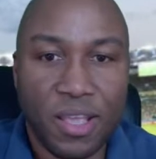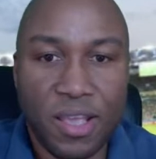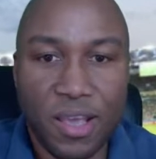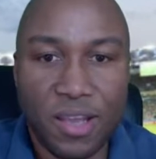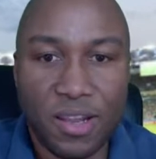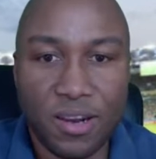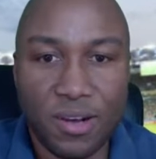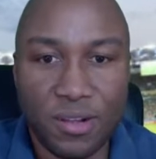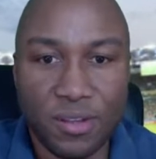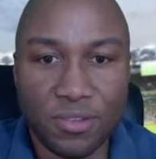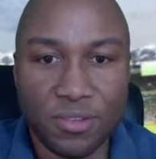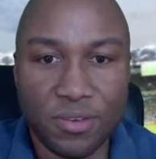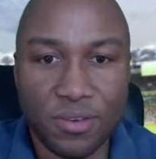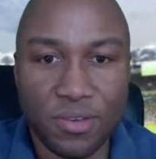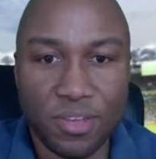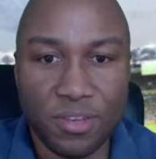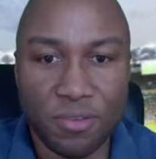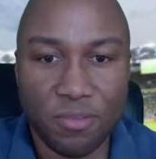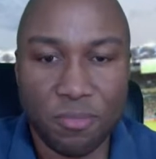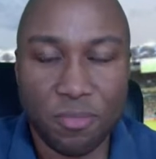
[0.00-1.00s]
And I also
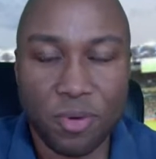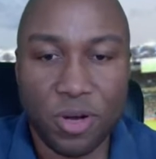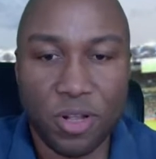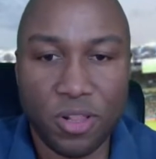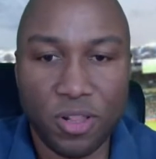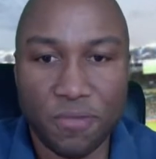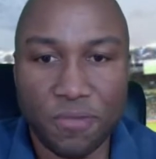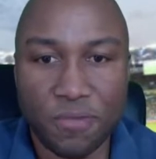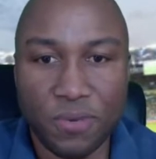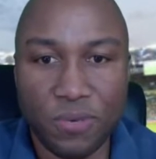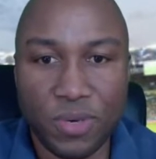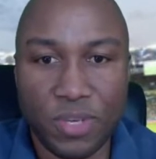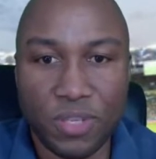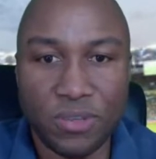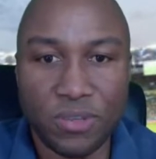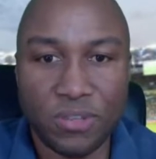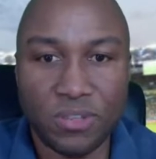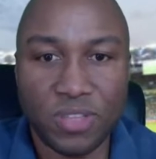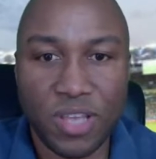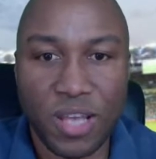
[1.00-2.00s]
give a ball of the week
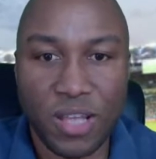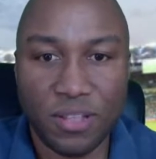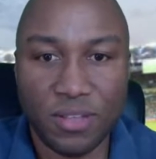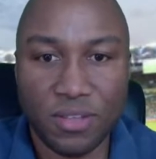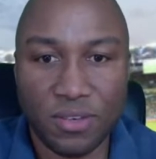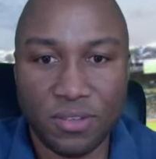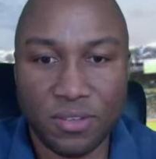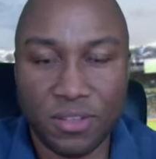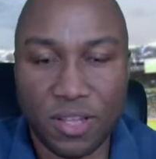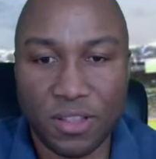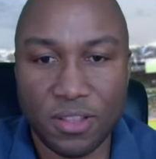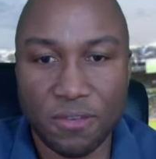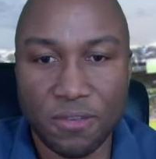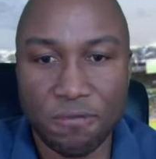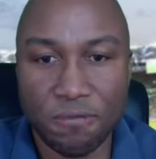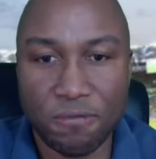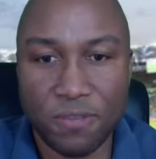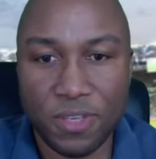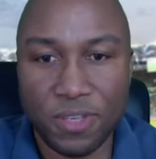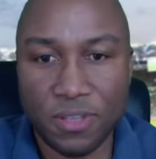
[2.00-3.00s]
to Santos that
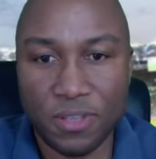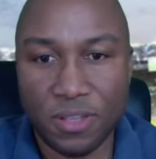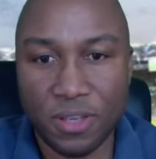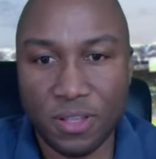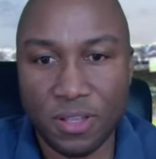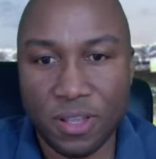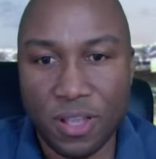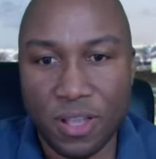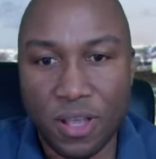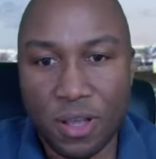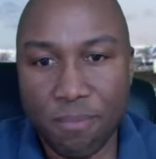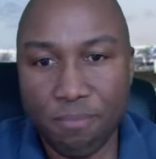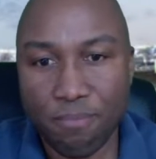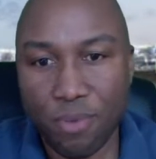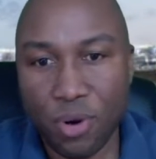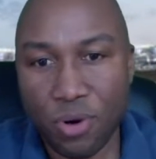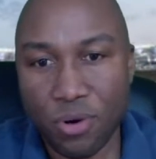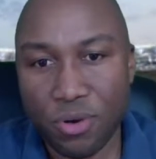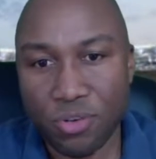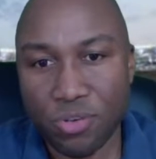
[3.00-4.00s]
defeated
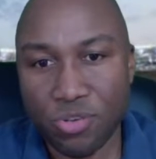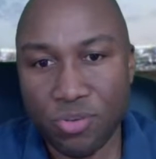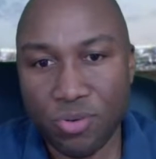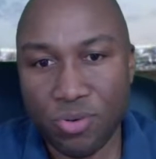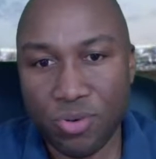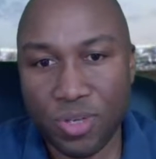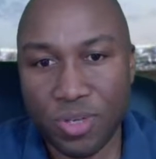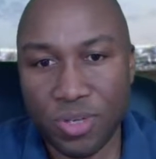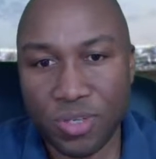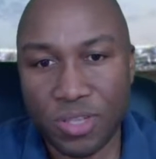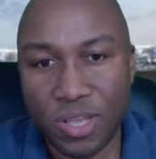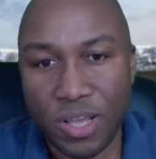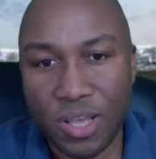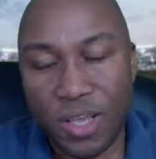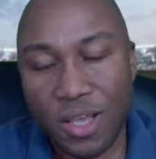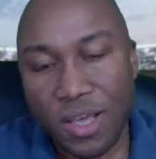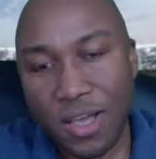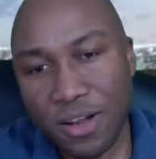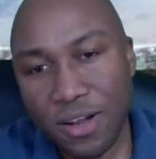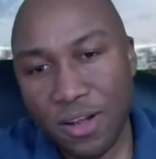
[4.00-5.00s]
Boca Juniors.
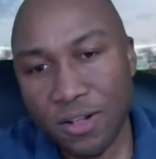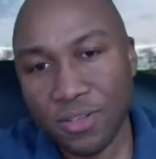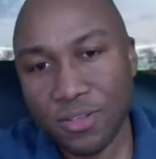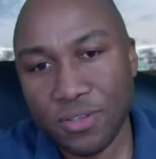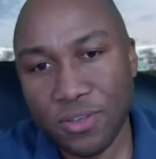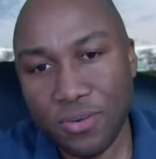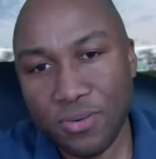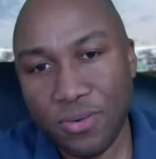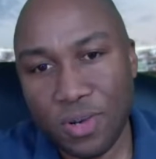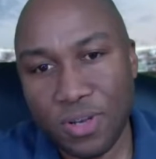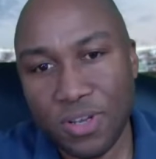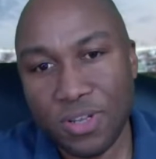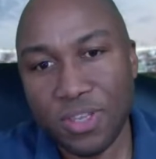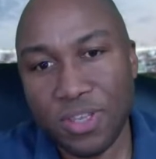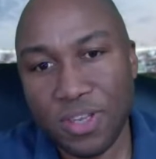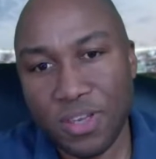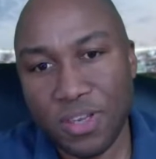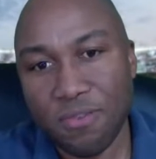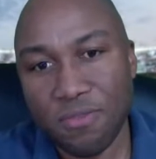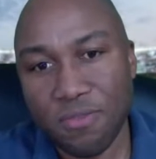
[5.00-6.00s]
And I also want to
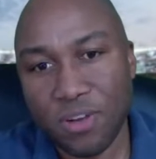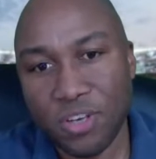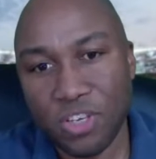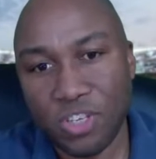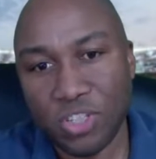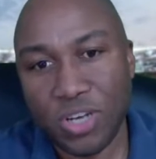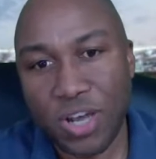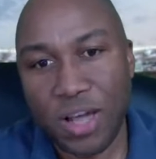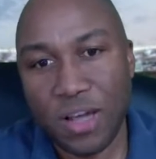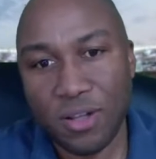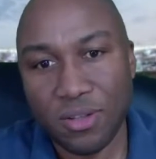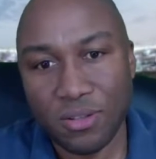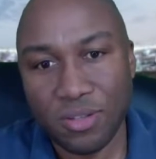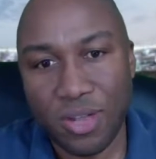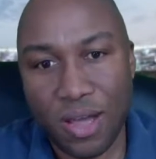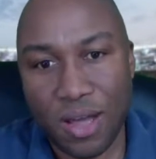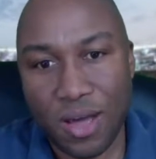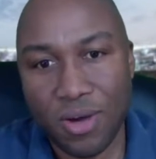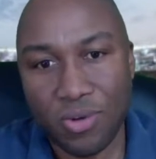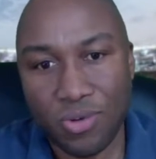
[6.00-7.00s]
give a shout
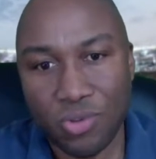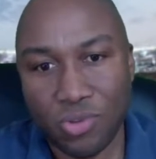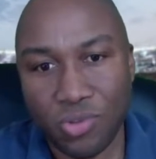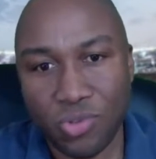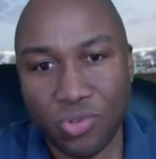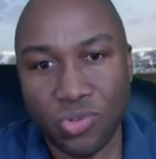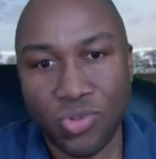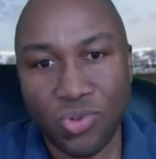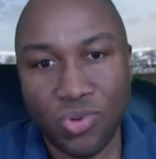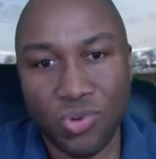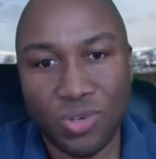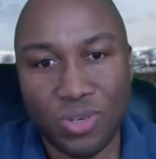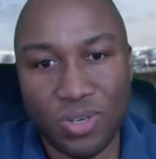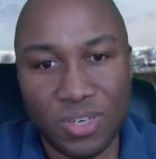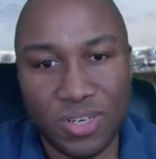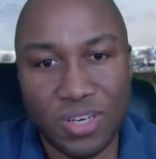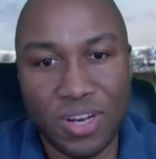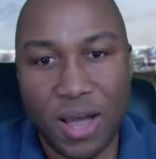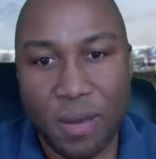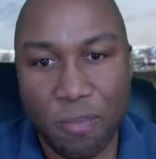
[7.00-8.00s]
out to
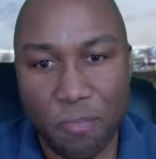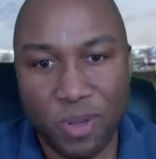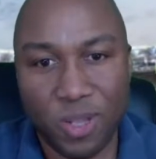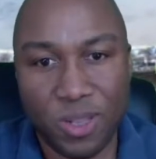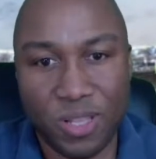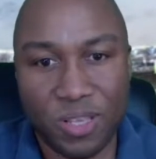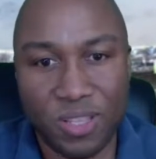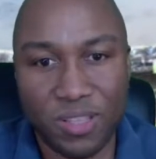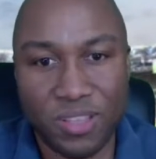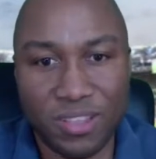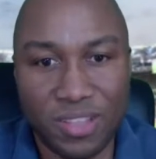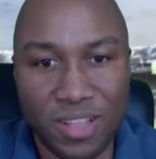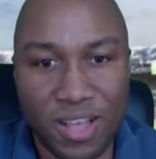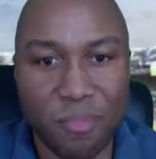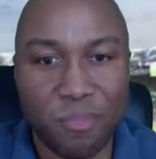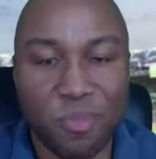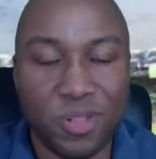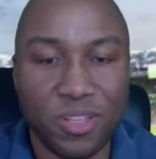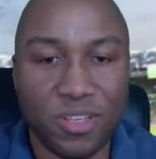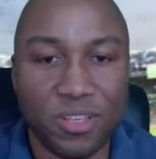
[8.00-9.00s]
Napoli.
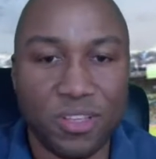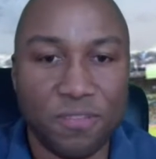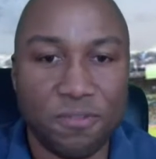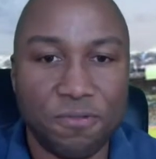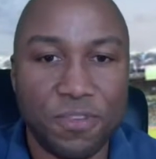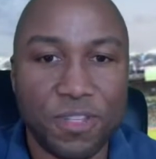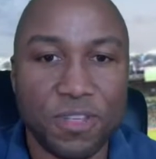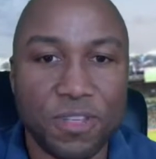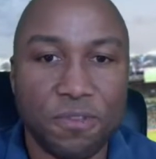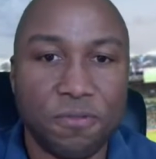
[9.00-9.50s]
Napoli defeated